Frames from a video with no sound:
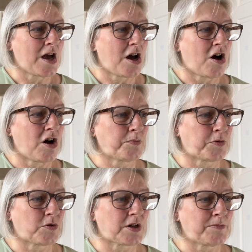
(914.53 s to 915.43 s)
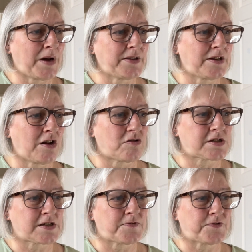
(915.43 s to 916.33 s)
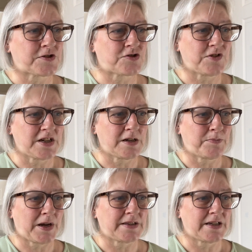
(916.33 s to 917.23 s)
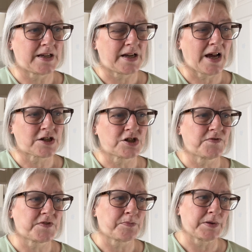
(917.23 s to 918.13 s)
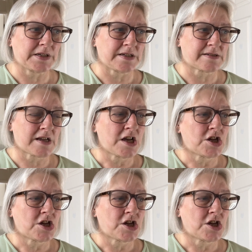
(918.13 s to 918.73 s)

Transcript: Heartbroken by the loss and frustrated by the inaction of the police,